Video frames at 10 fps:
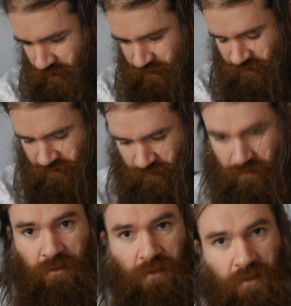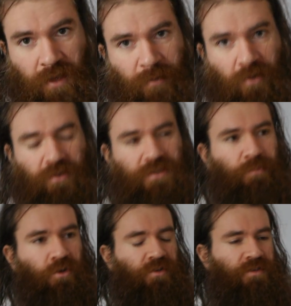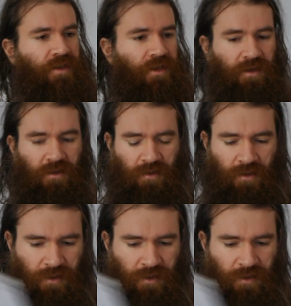this, came along in this box here.